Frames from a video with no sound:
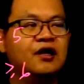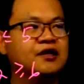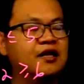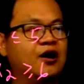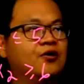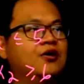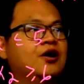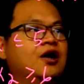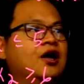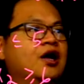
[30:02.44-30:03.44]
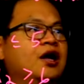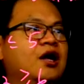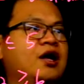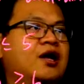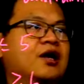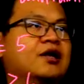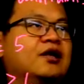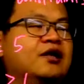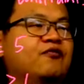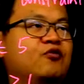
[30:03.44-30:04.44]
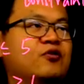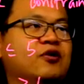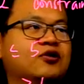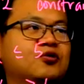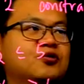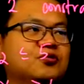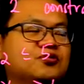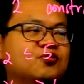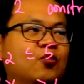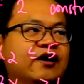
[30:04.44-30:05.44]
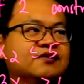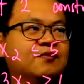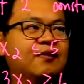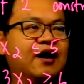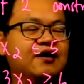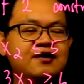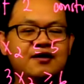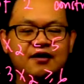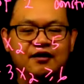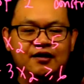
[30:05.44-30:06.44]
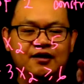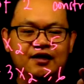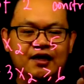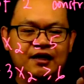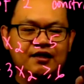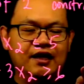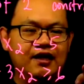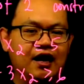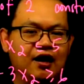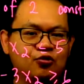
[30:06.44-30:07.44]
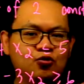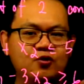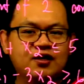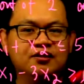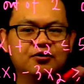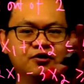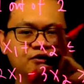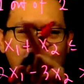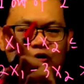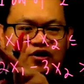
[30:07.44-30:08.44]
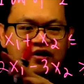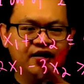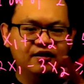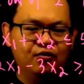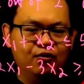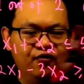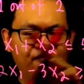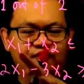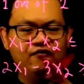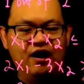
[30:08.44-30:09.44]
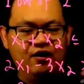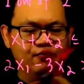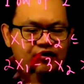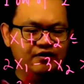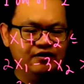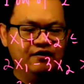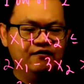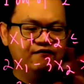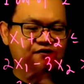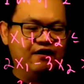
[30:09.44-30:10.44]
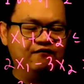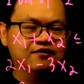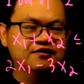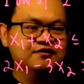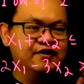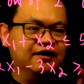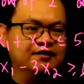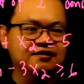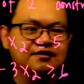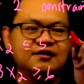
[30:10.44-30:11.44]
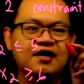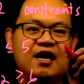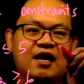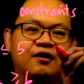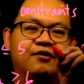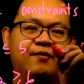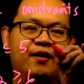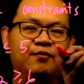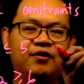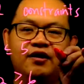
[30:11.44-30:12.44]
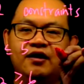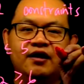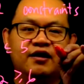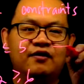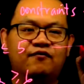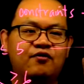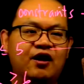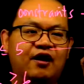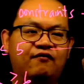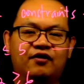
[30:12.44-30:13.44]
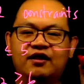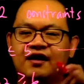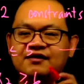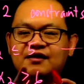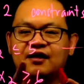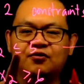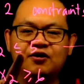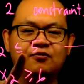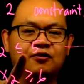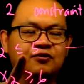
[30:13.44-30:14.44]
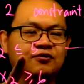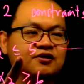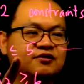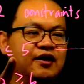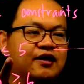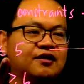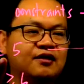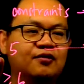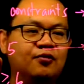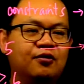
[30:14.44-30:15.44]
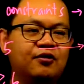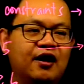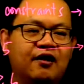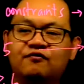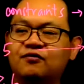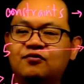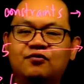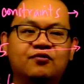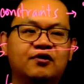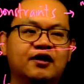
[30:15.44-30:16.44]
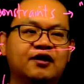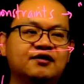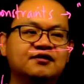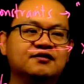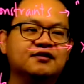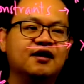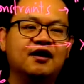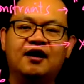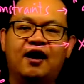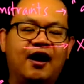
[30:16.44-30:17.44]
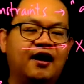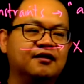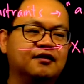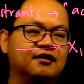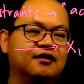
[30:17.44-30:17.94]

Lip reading: Now, if we were to use y sub I here, then how do we turn on and off our 5 constraints? Remember, if you have a less than or equal to constraint, all you have to do is add